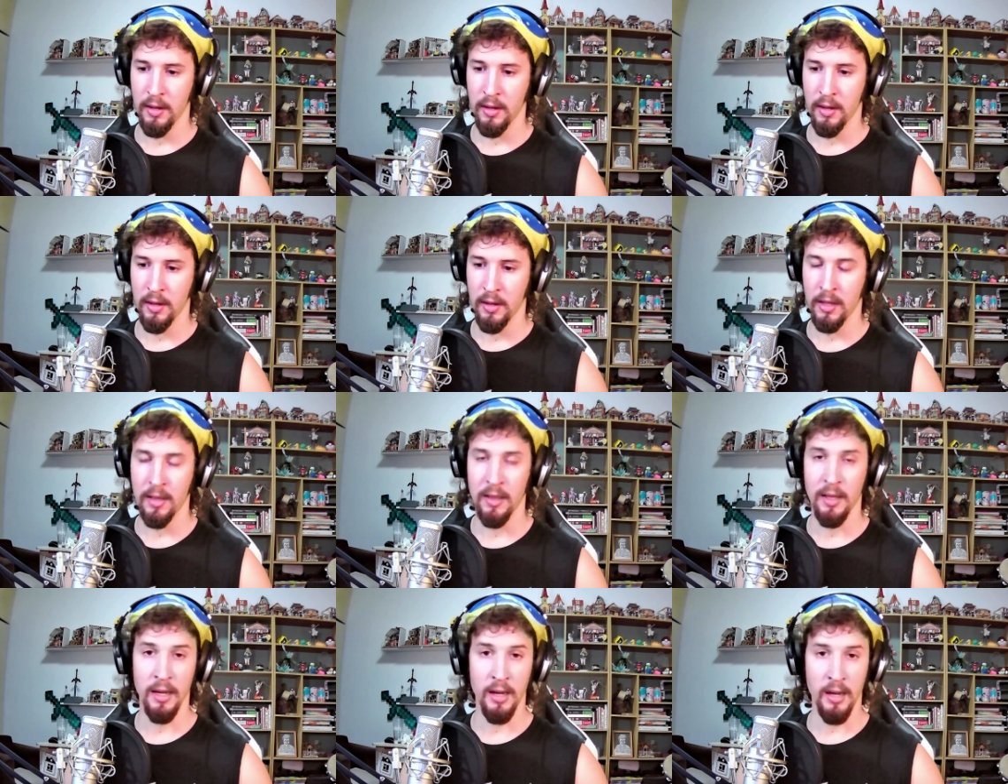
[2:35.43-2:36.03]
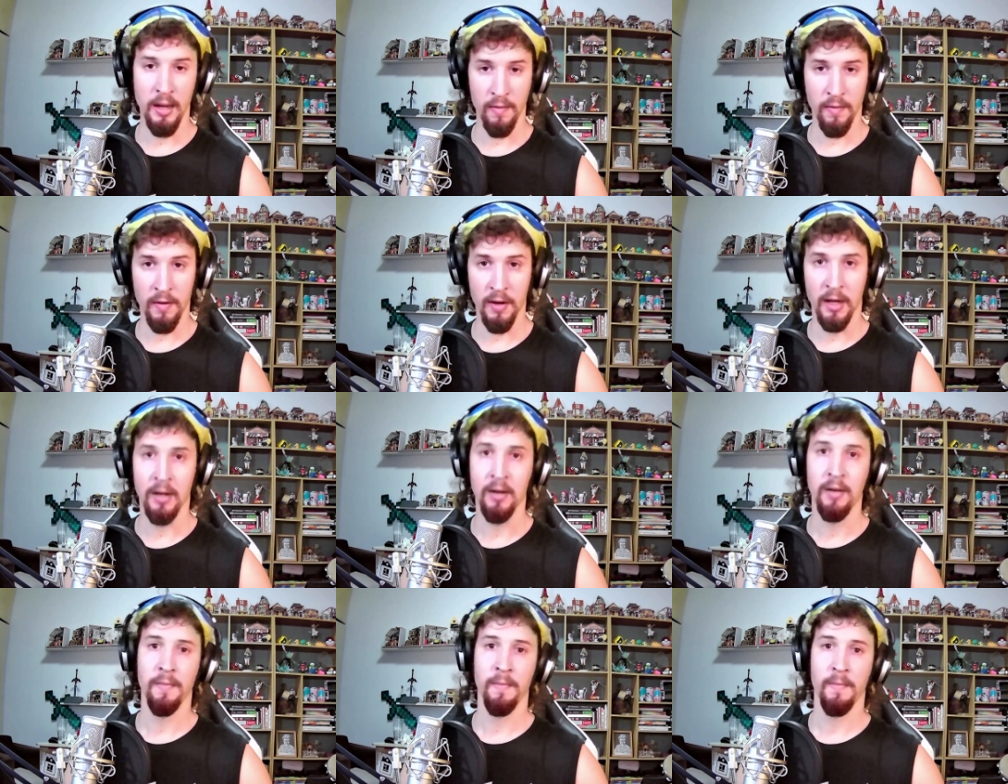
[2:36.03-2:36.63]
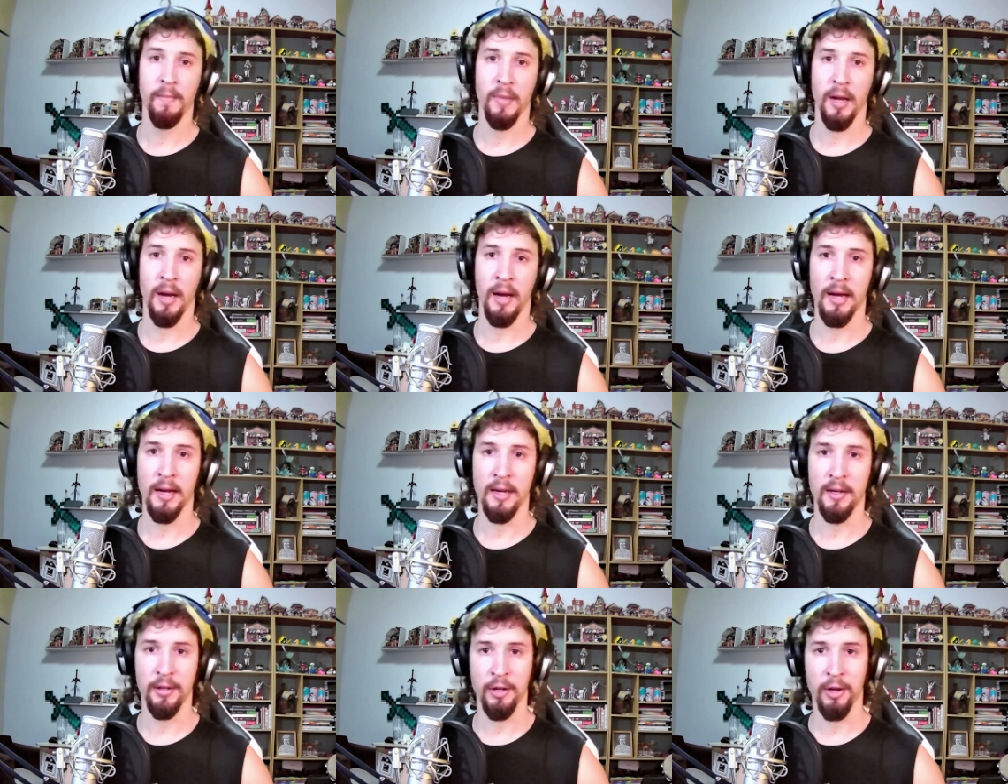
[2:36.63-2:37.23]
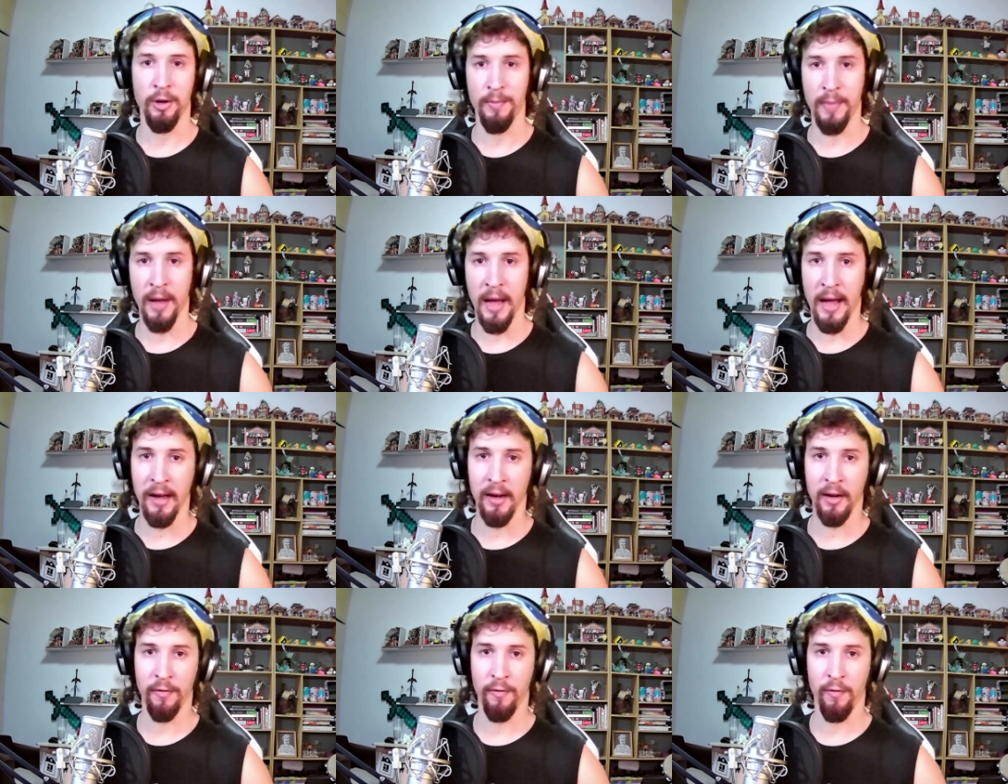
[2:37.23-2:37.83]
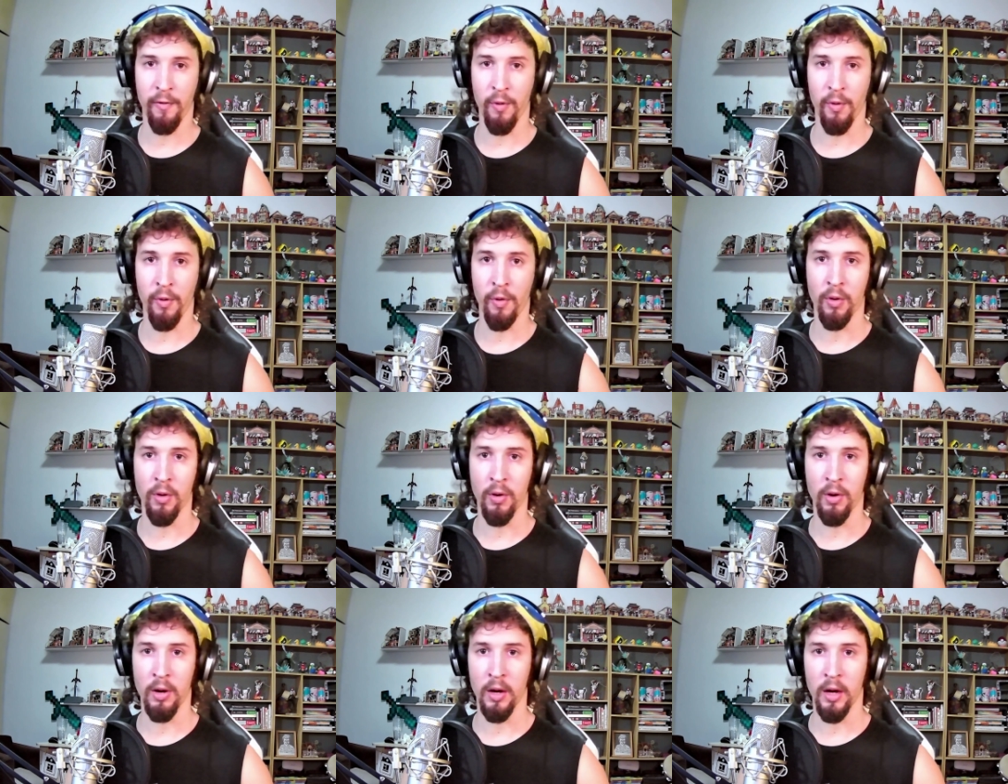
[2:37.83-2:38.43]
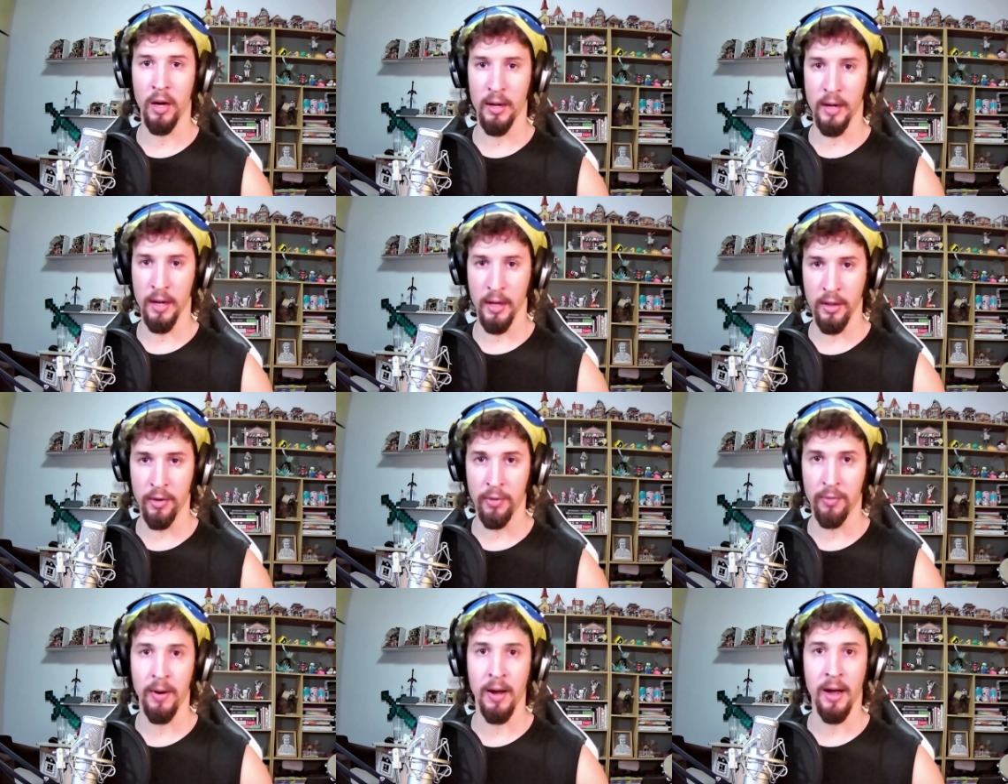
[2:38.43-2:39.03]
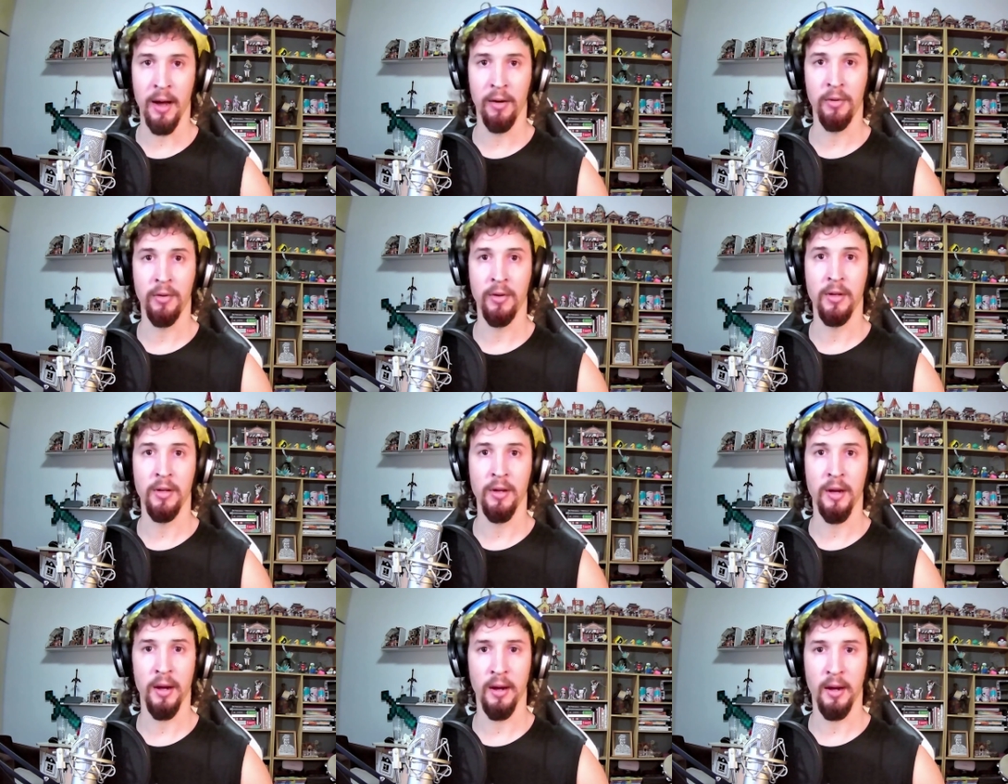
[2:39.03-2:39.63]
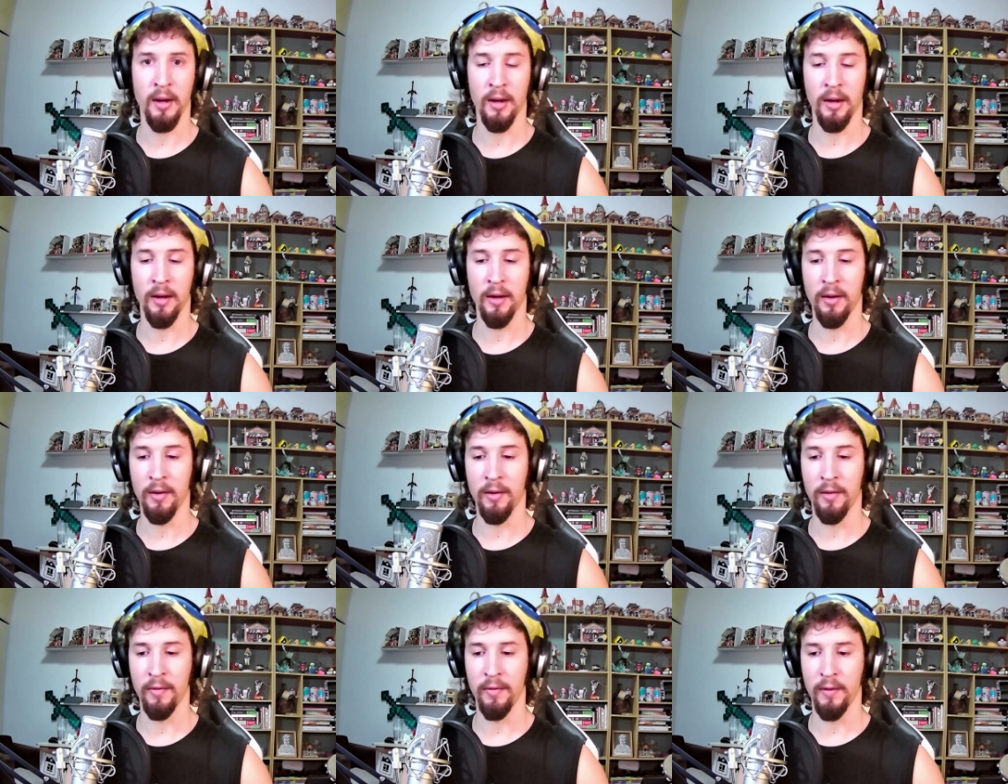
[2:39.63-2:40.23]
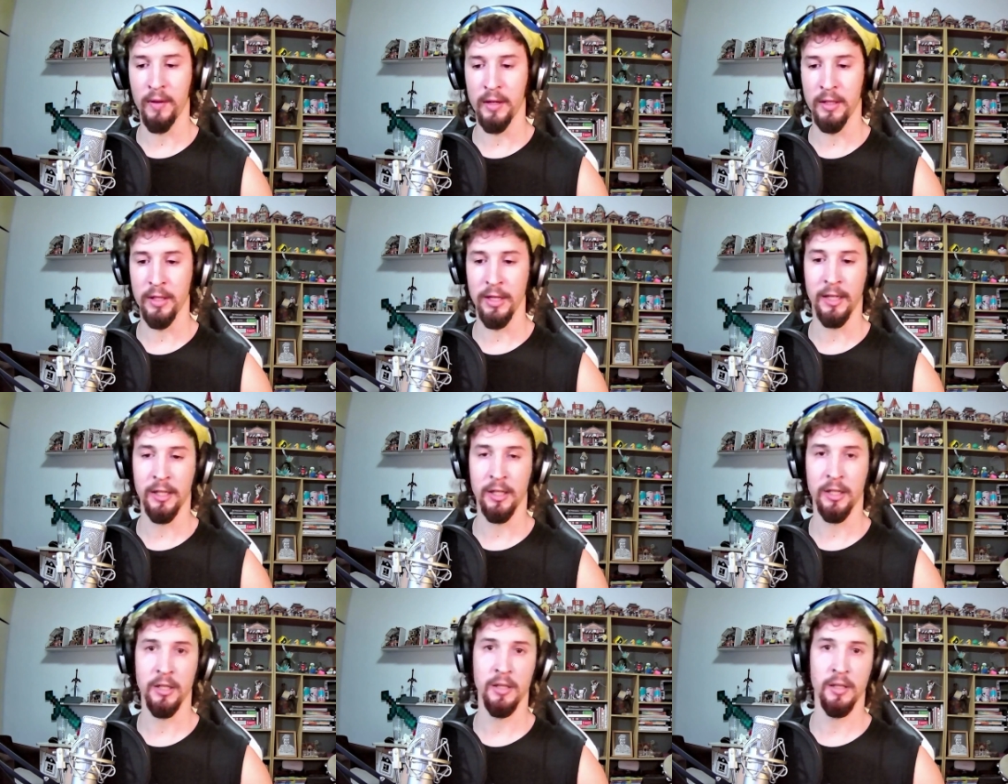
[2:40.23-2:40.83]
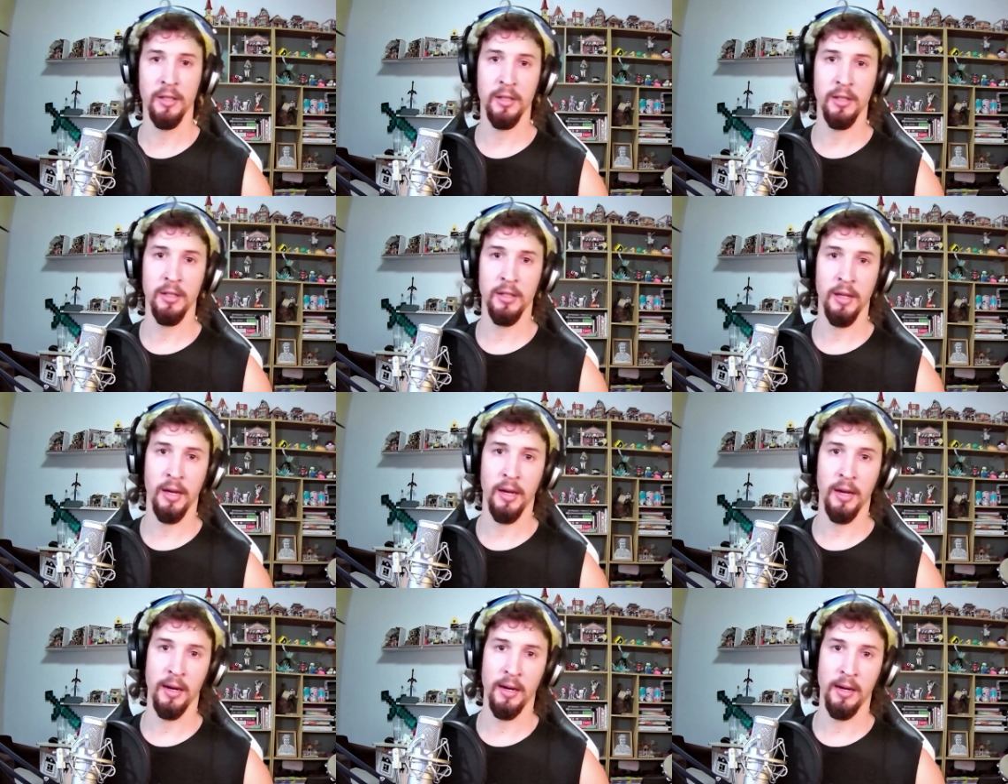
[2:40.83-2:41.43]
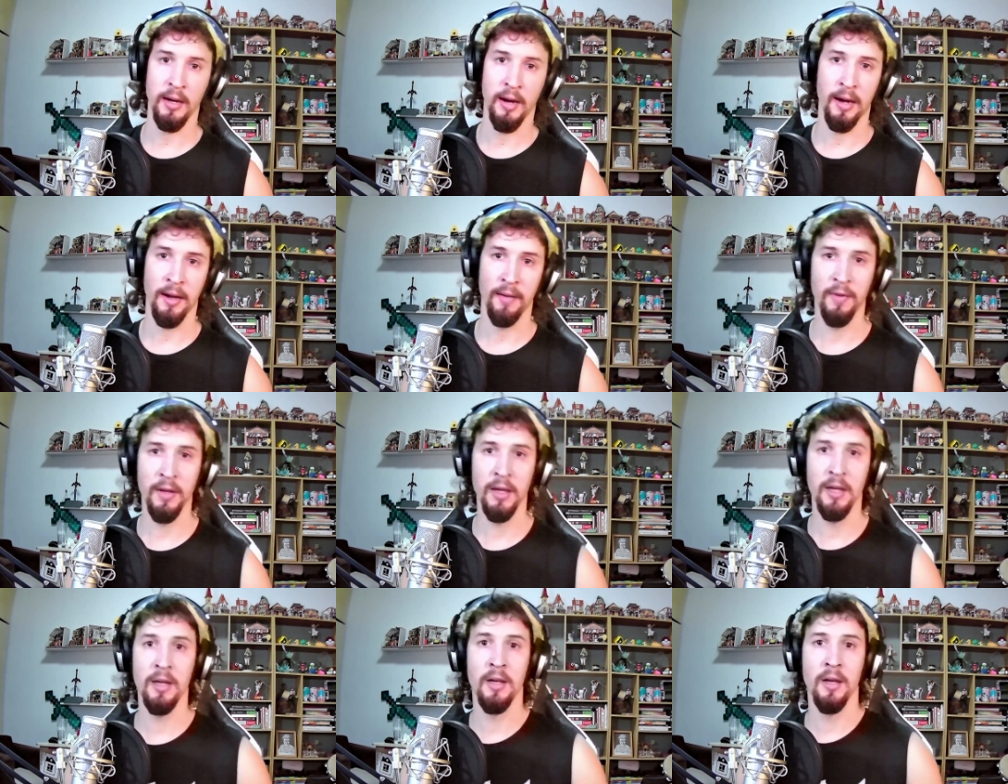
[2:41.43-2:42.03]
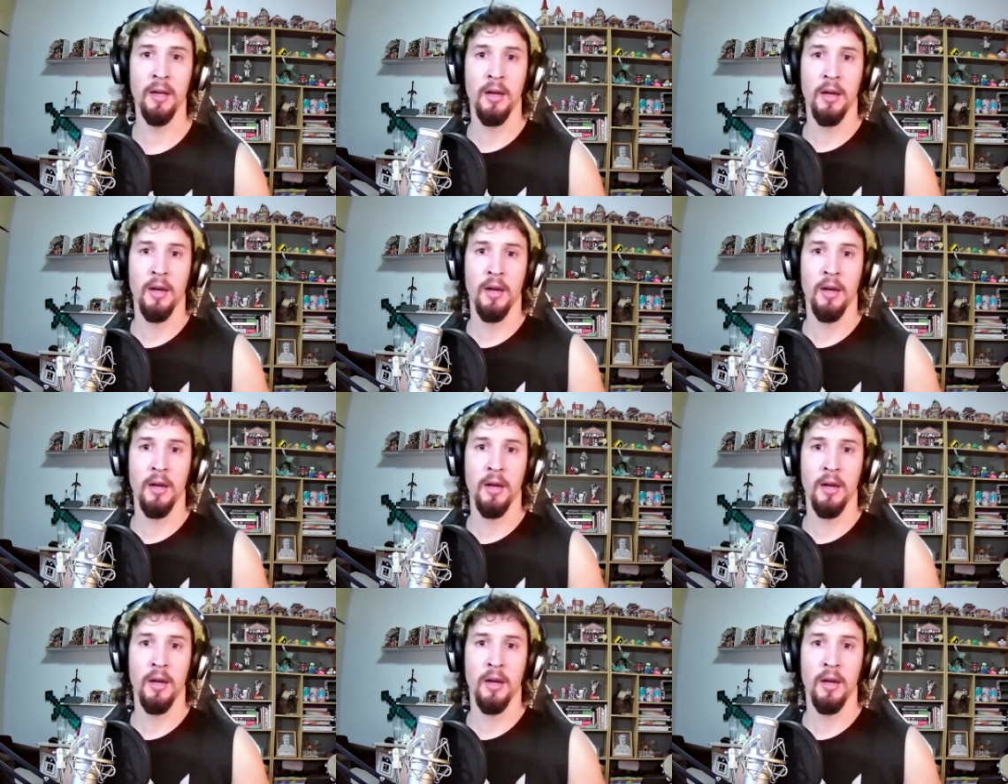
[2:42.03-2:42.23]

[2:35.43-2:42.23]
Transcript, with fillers: In the evening, I had to go back for another round of injections and IV,